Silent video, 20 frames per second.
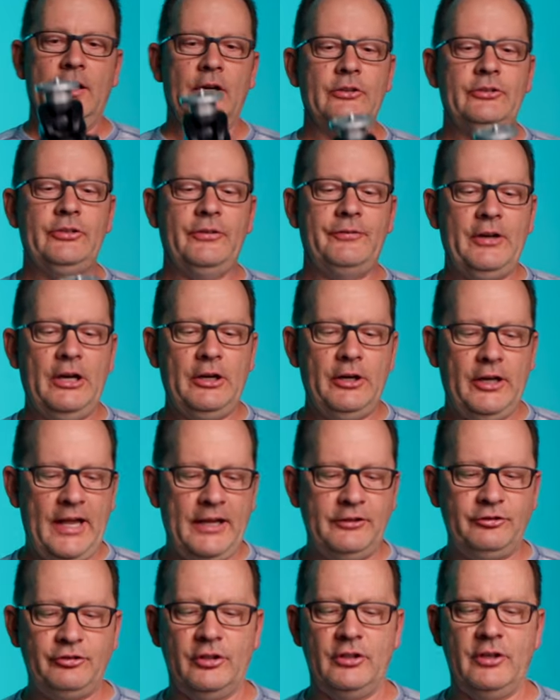Here's a
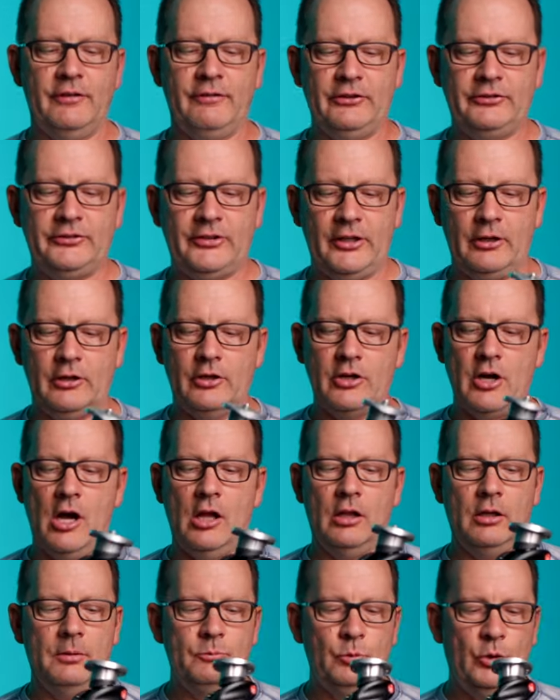variation of the center
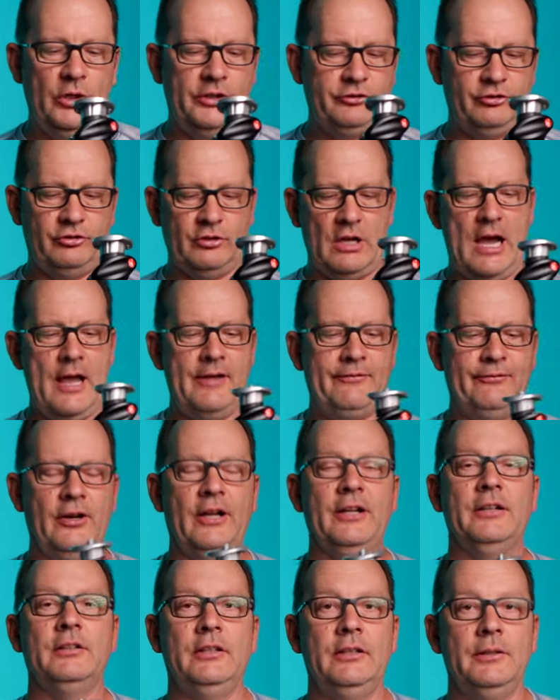column, which I
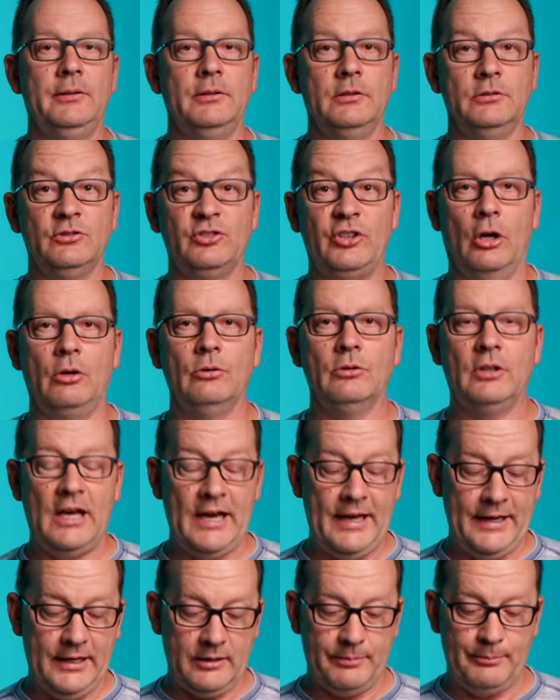frankly don't
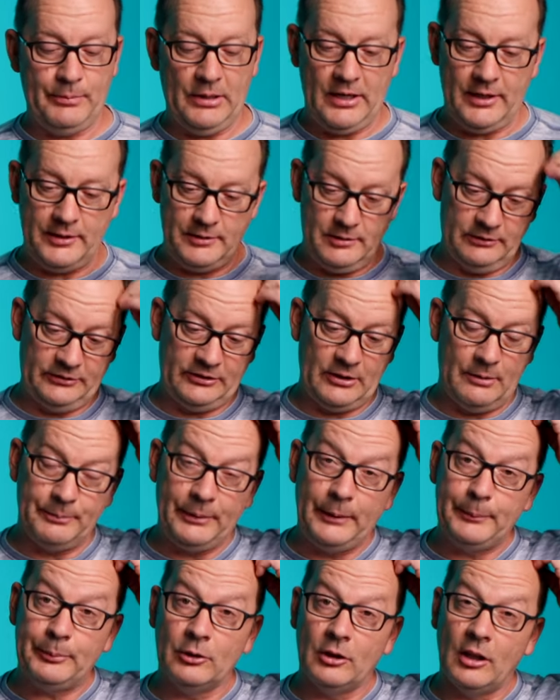like, but some
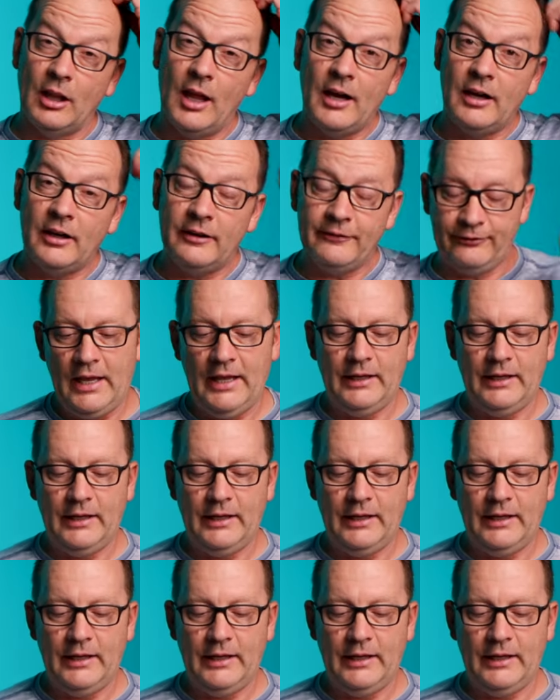people love.